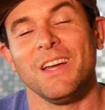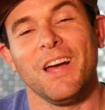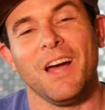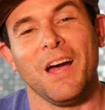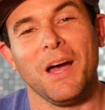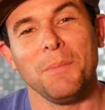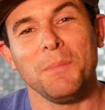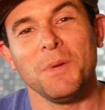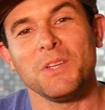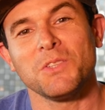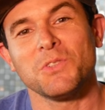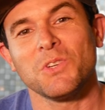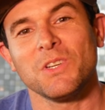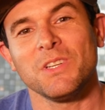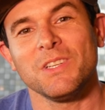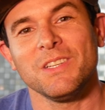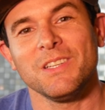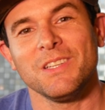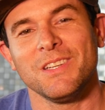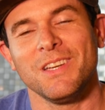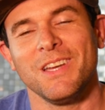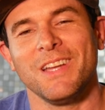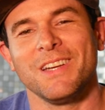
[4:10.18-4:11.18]
I'm
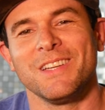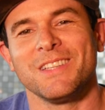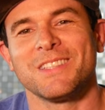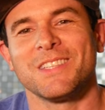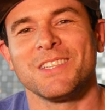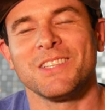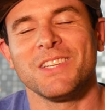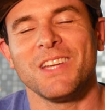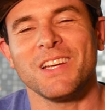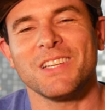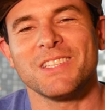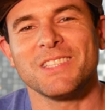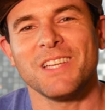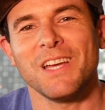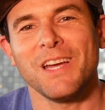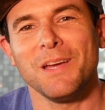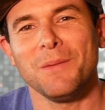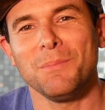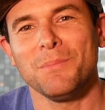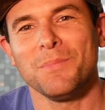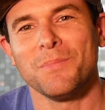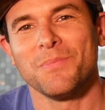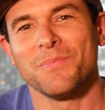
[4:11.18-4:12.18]
Ezra, and until next
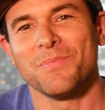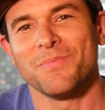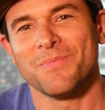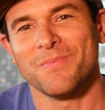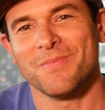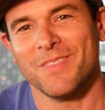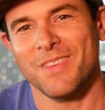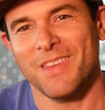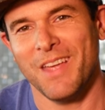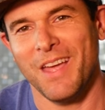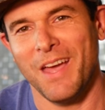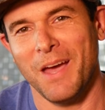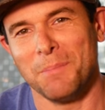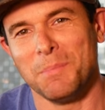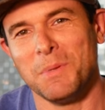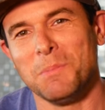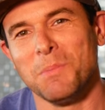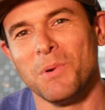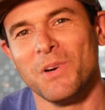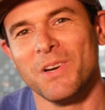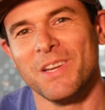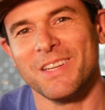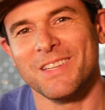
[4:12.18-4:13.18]
time,
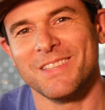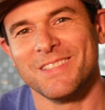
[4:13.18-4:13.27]
happy birding.